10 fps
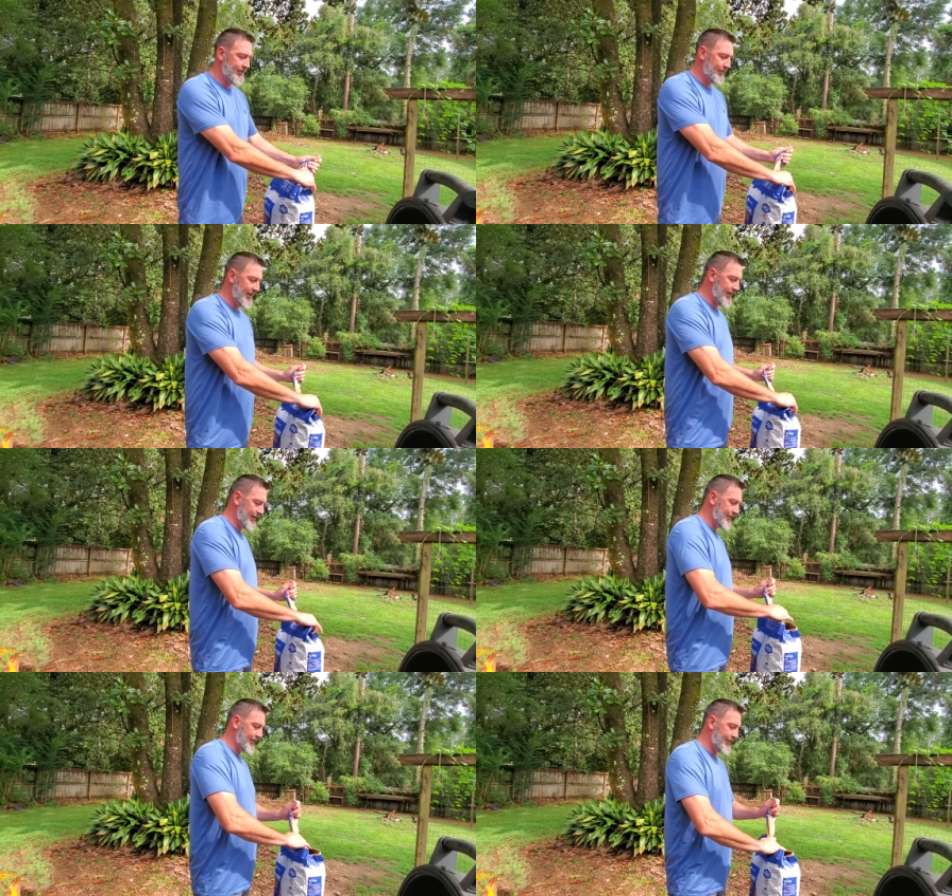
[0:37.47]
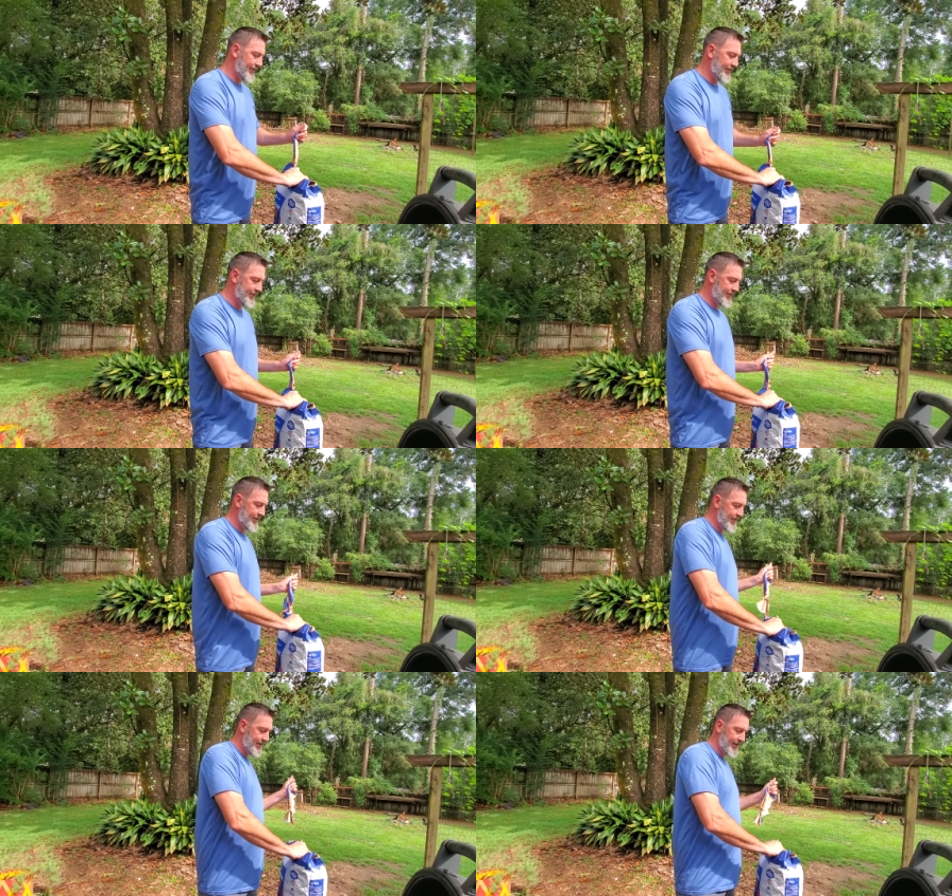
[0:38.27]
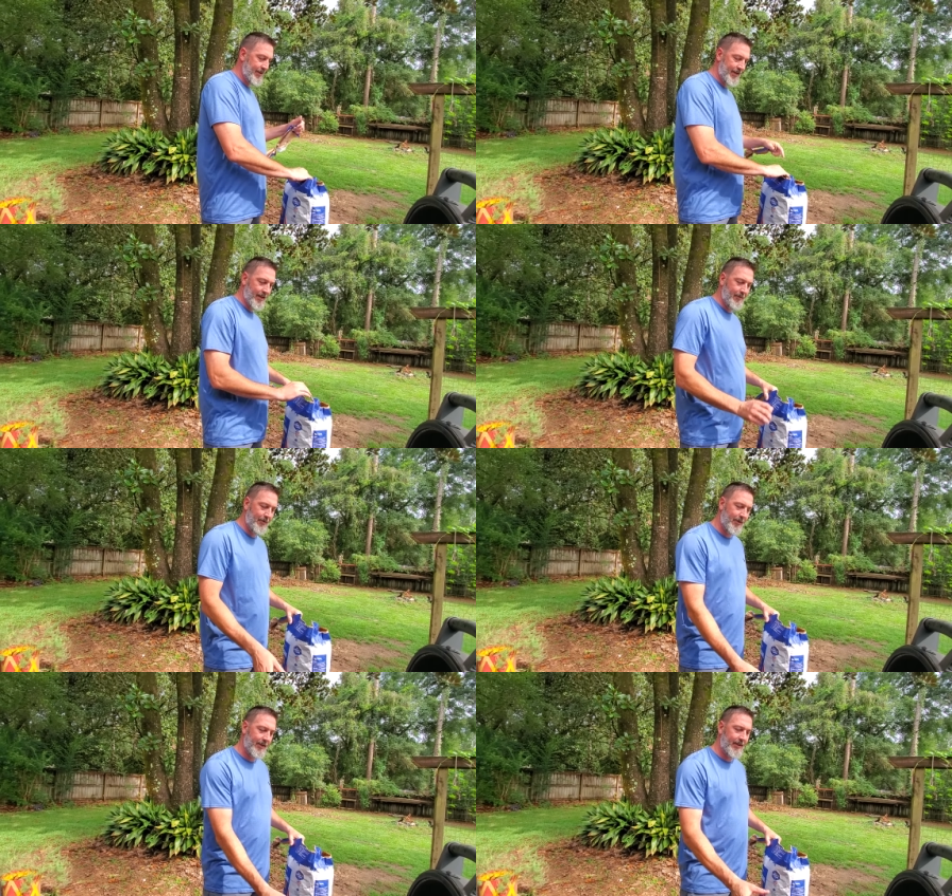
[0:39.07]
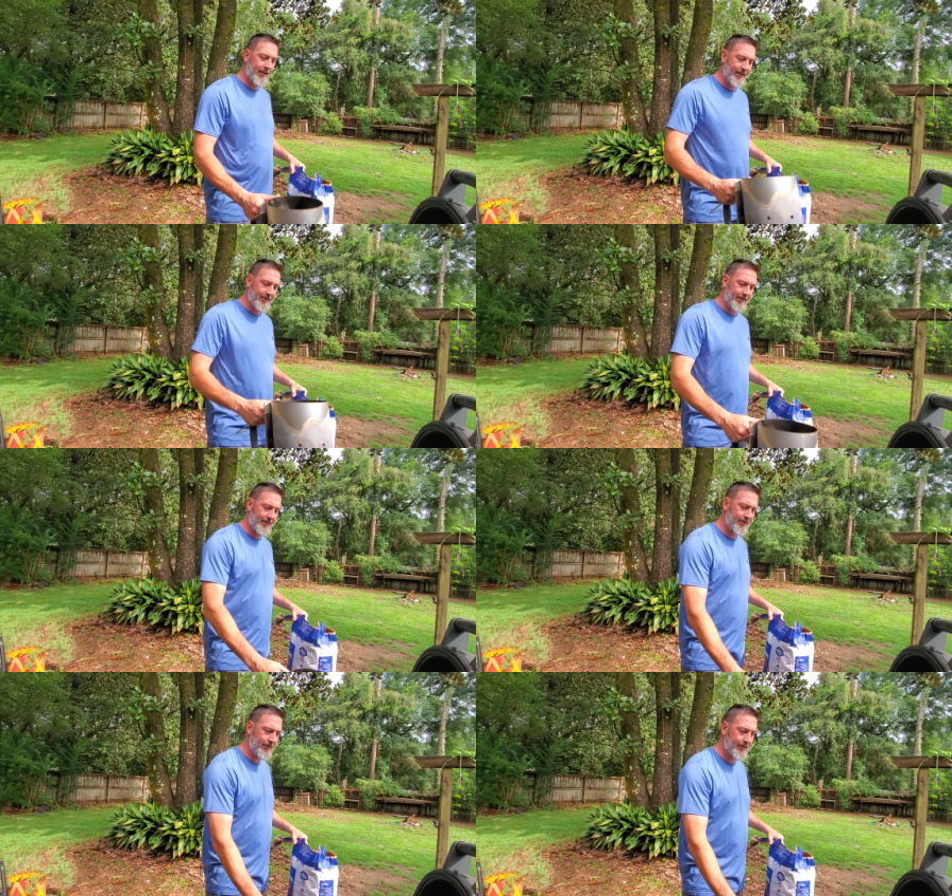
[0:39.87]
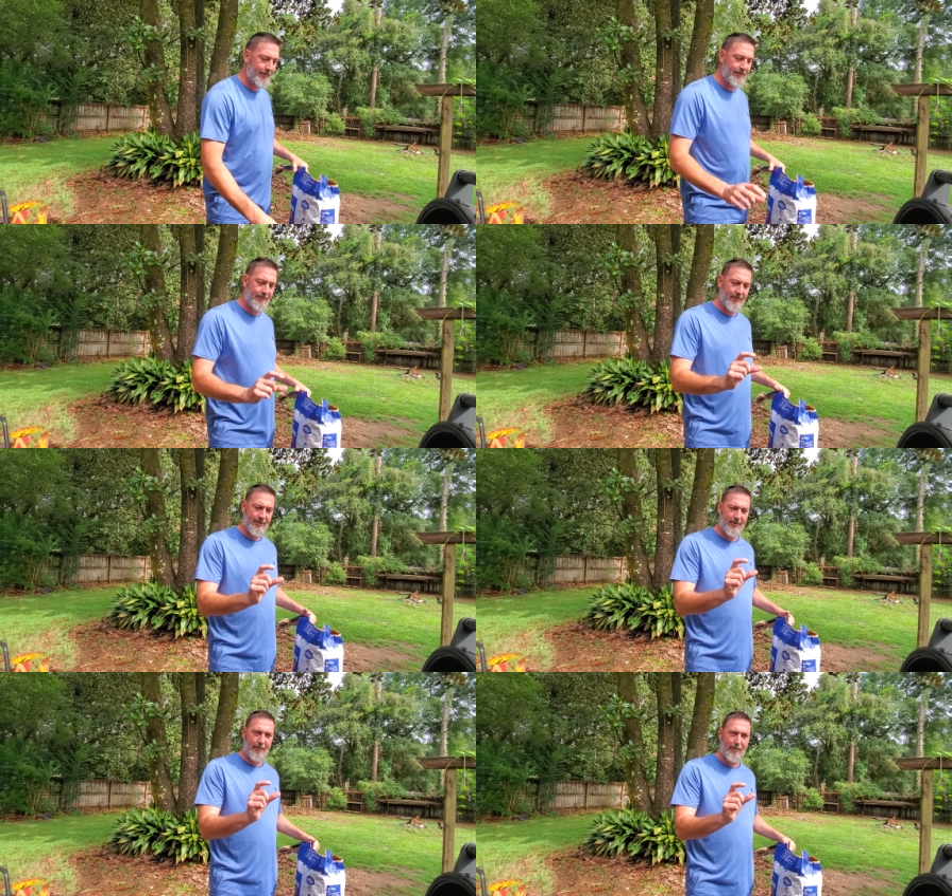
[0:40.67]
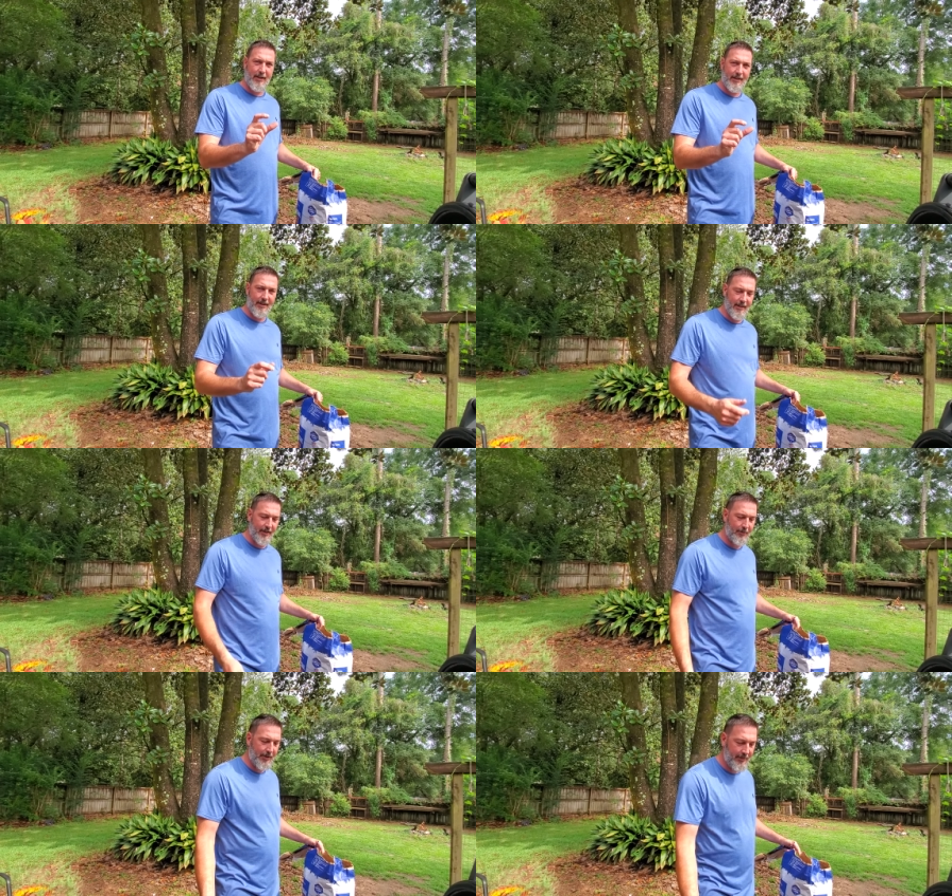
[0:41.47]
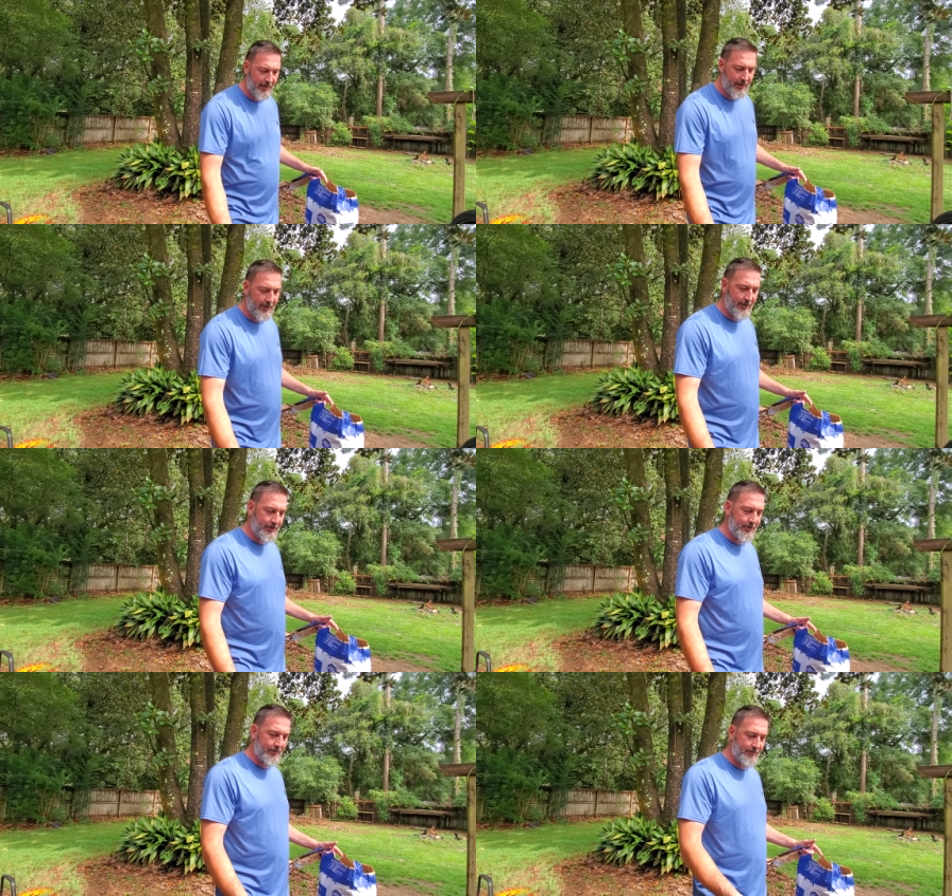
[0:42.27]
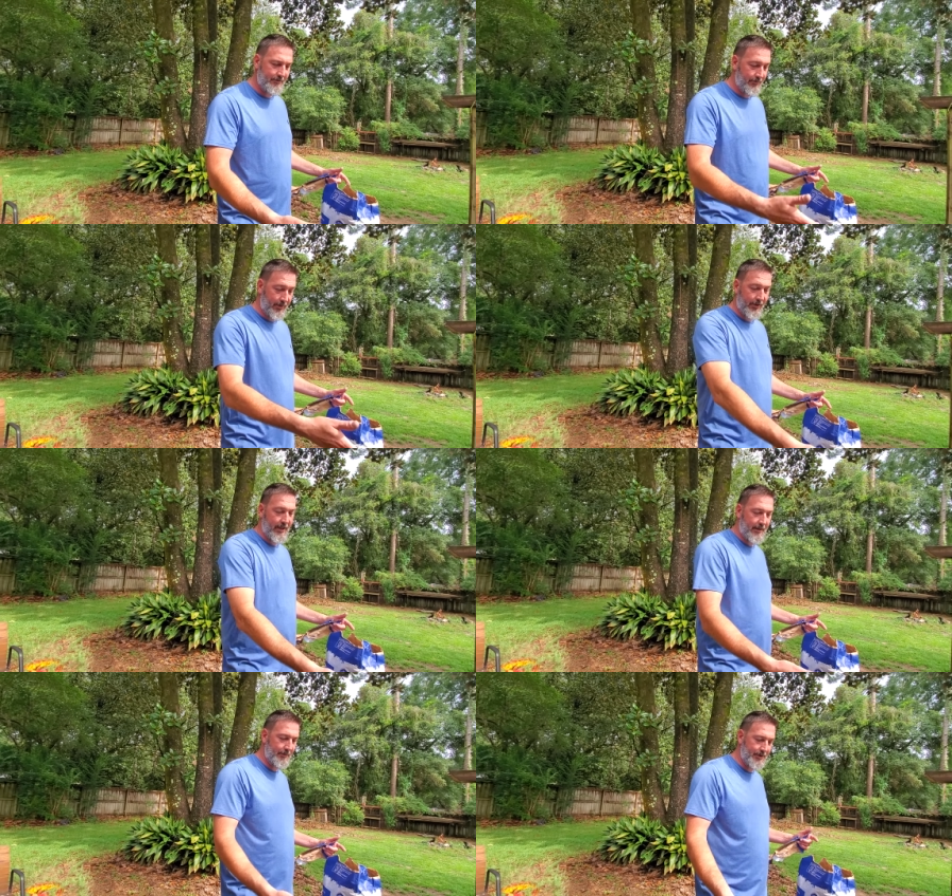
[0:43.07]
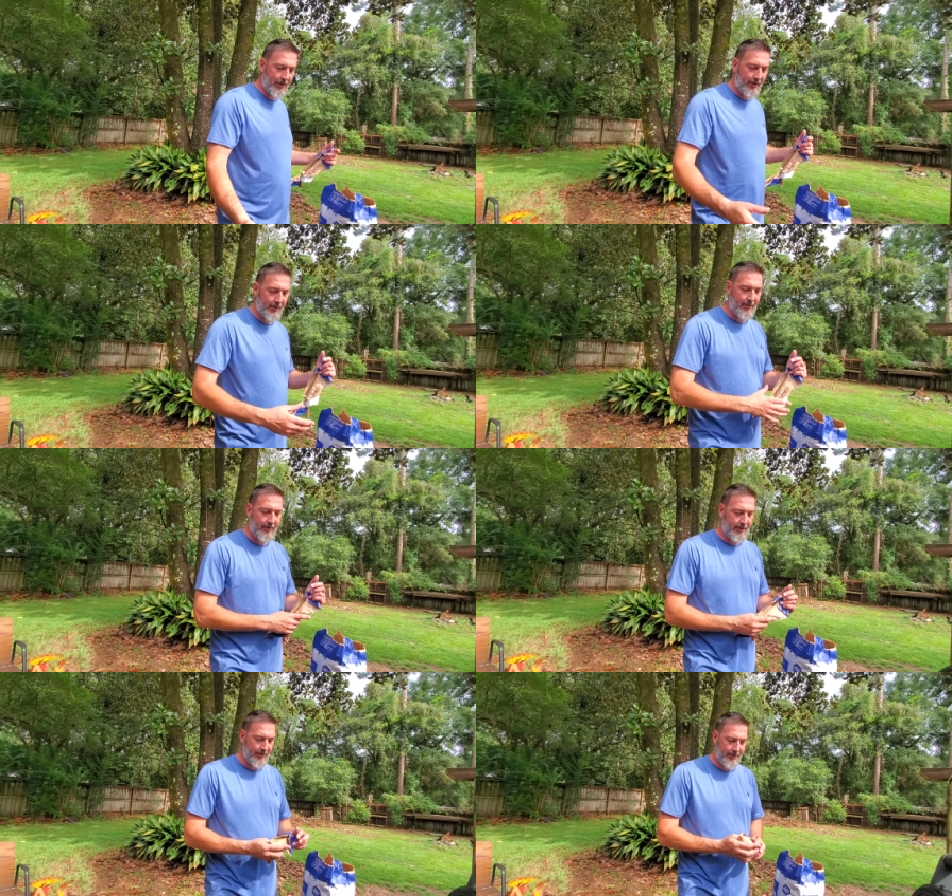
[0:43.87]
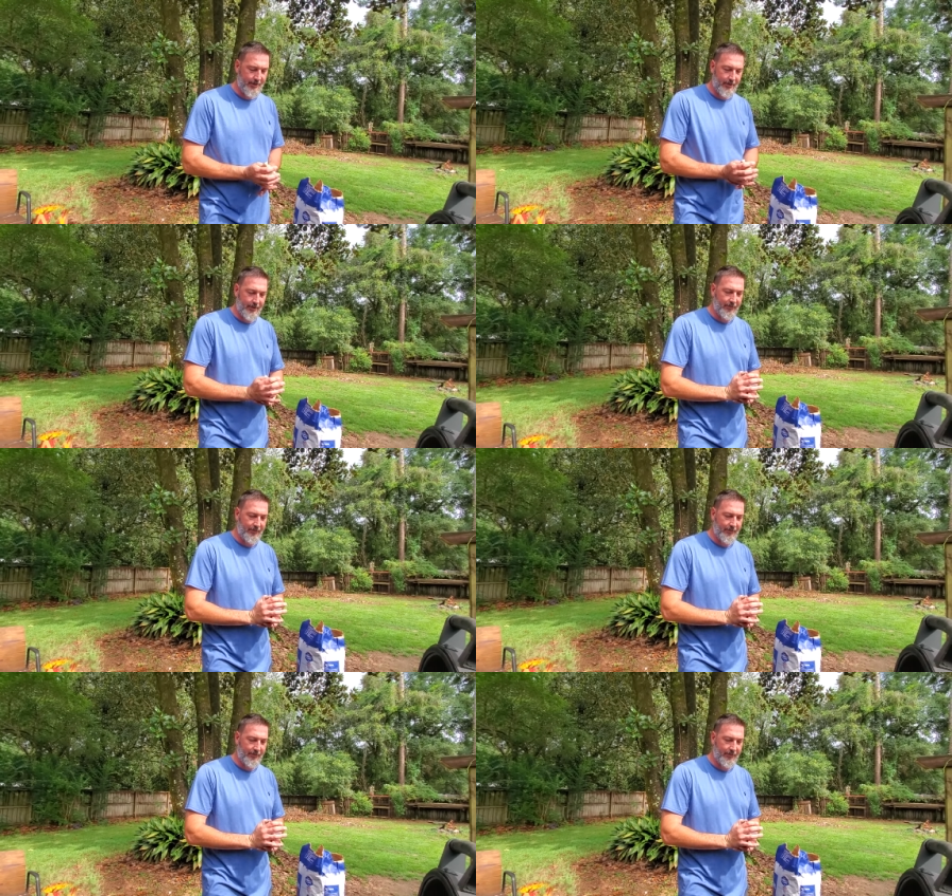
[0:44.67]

to my neighbor and he gave me one of these and this little this little brick thing and we fill that up with charcoal and you start the